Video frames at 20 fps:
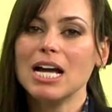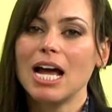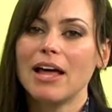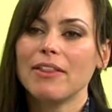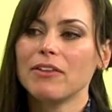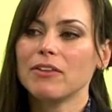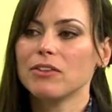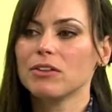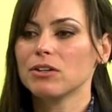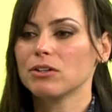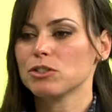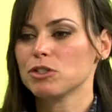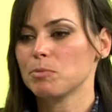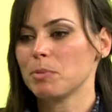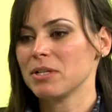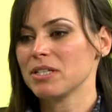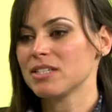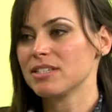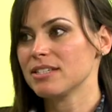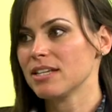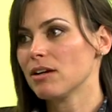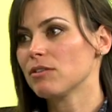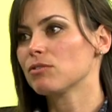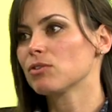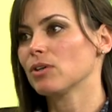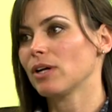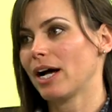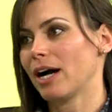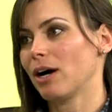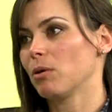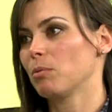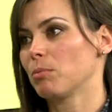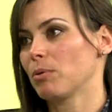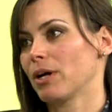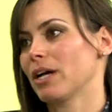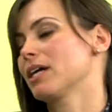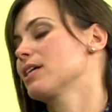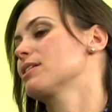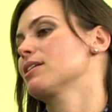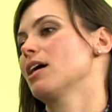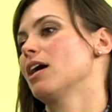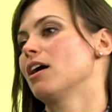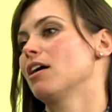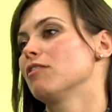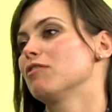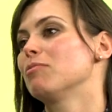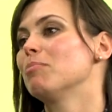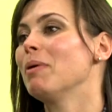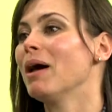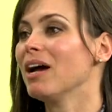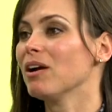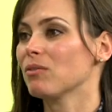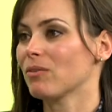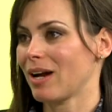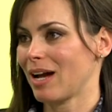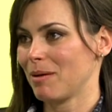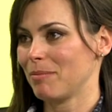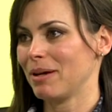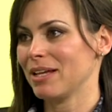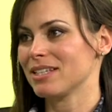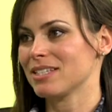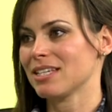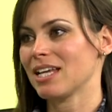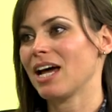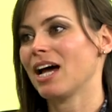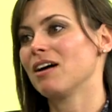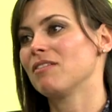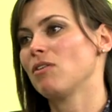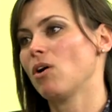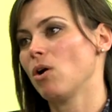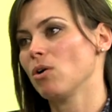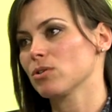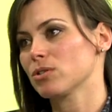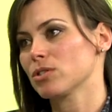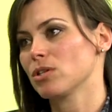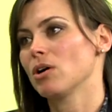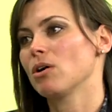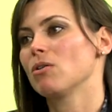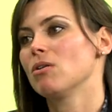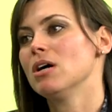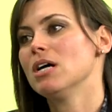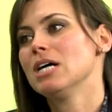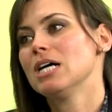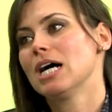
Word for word: And then there's been several outbreaks of pet rabbits that have also